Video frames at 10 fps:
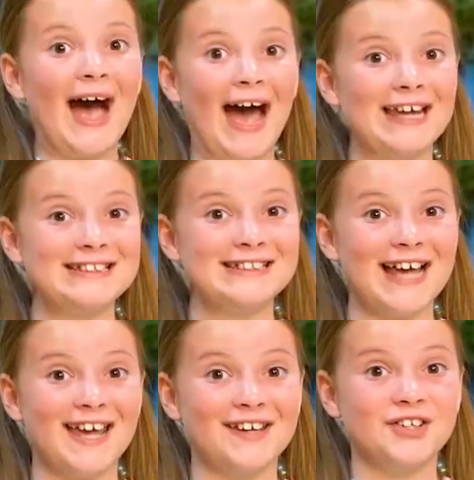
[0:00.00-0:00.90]
I
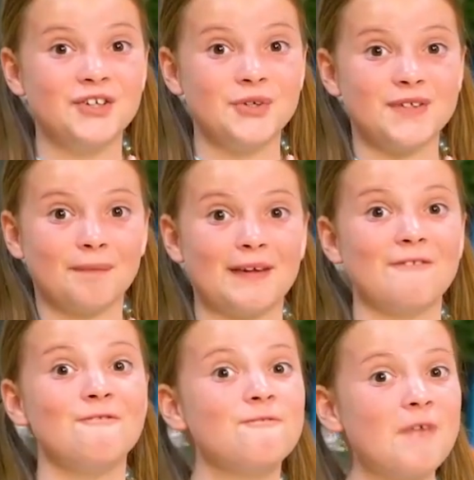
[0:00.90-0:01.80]
decided to do something
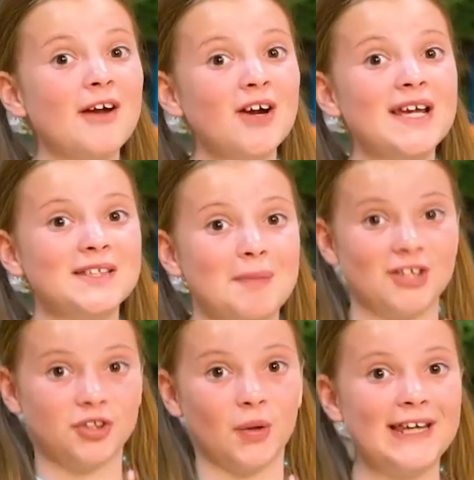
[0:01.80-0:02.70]
very
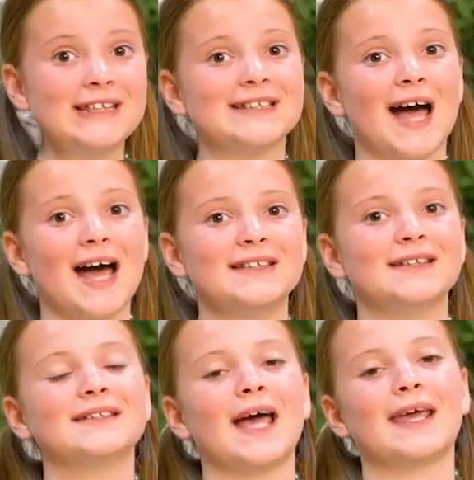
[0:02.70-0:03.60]
special inside
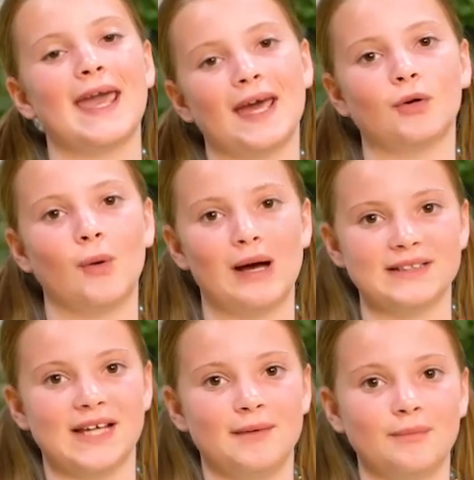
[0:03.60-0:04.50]
since I can't go
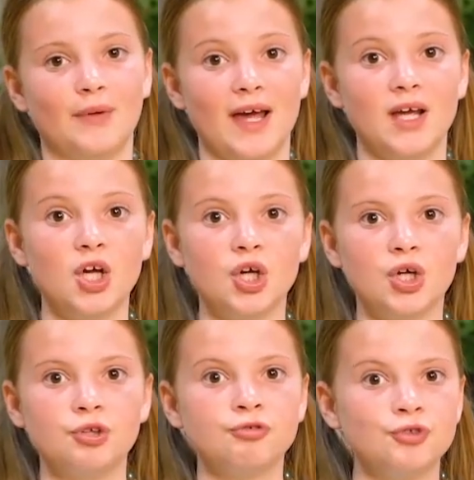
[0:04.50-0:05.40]
outside and play.
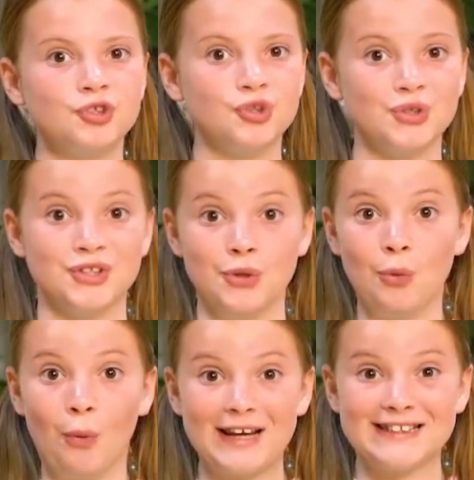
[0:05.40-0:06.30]
Do
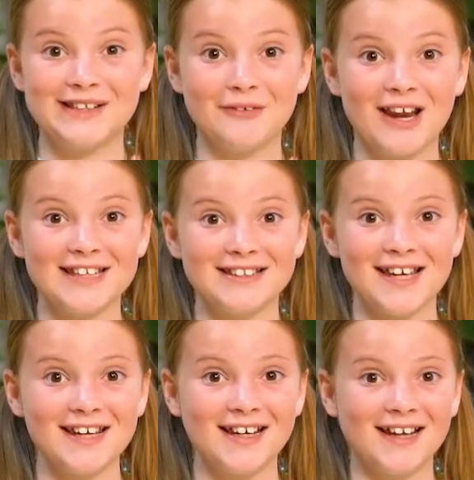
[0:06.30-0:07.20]
you want to see what I
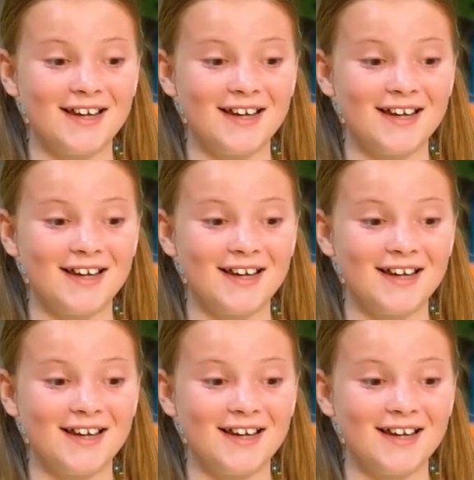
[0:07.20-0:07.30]
did?